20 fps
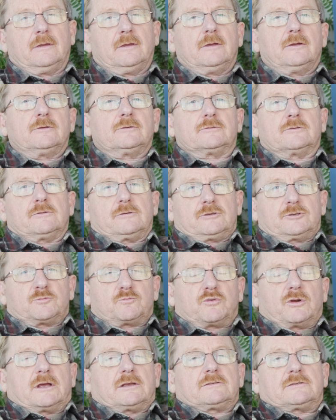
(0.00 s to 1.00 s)
So
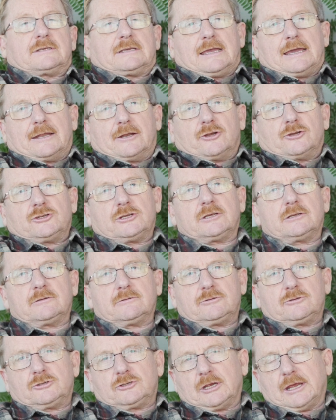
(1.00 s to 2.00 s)
express the energy and
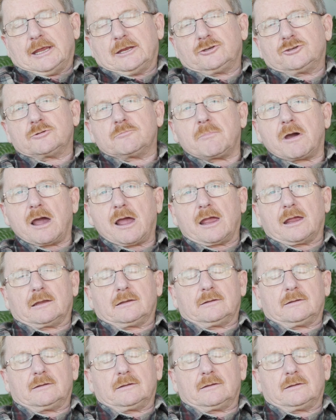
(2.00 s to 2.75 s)
change your mind.